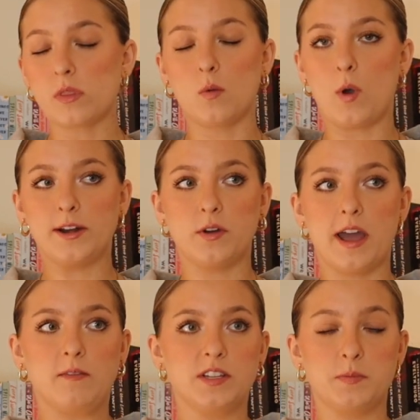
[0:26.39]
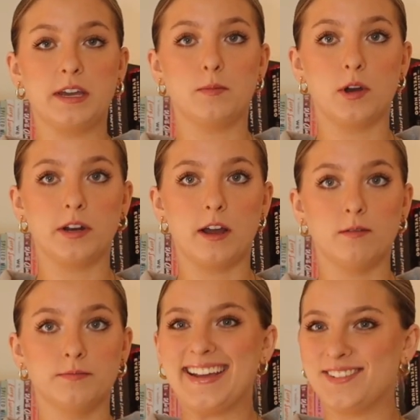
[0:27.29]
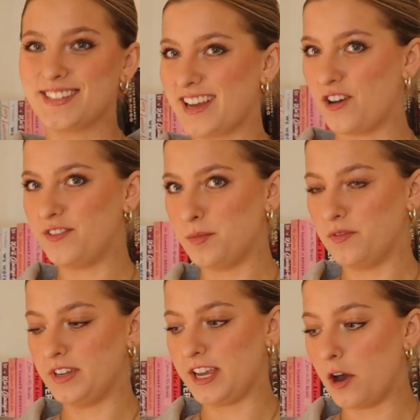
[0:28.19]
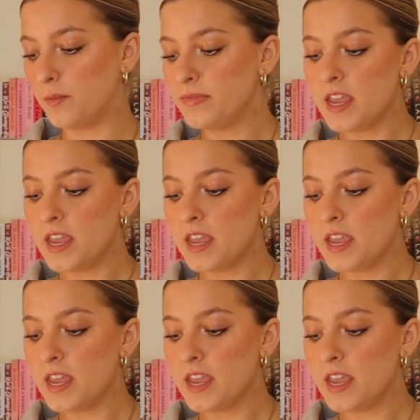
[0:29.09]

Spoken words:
why do I have this makeup on now? And I was like, I'll film a video.